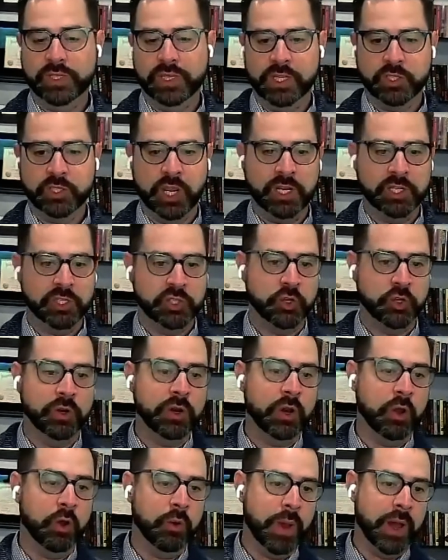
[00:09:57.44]
influencing that
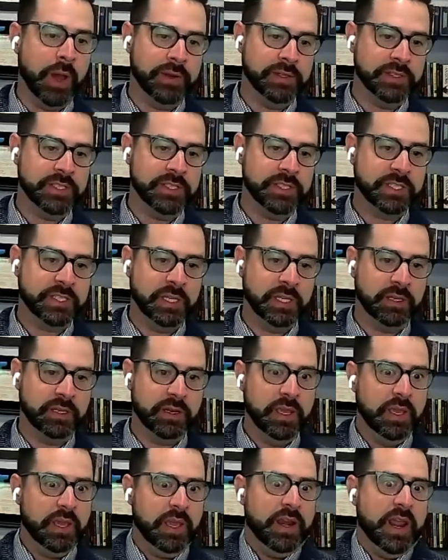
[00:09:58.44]
change should know about it and
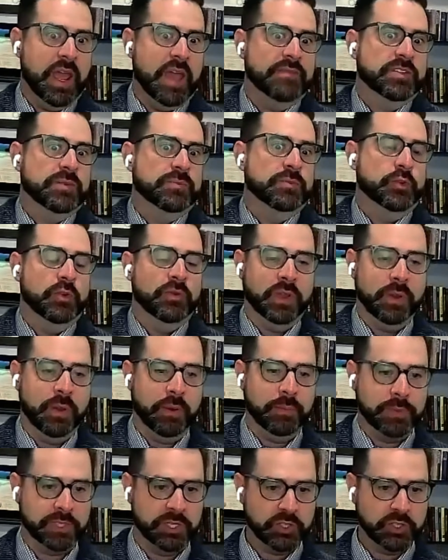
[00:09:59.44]
see it and have
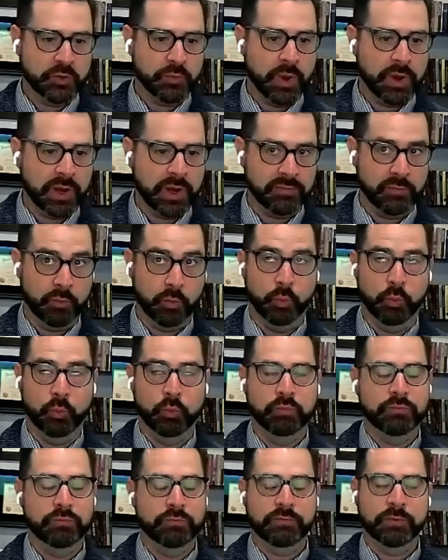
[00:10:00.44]
some sort of competition around
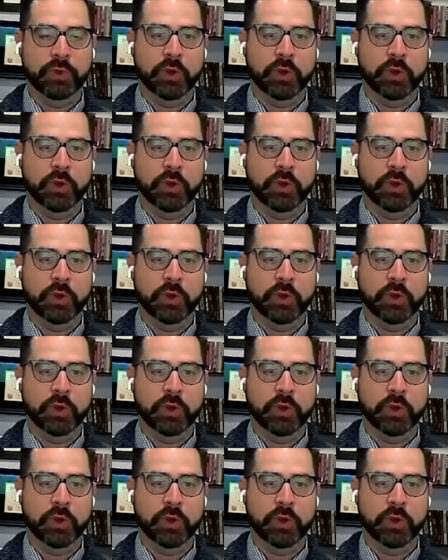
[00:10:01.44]
that.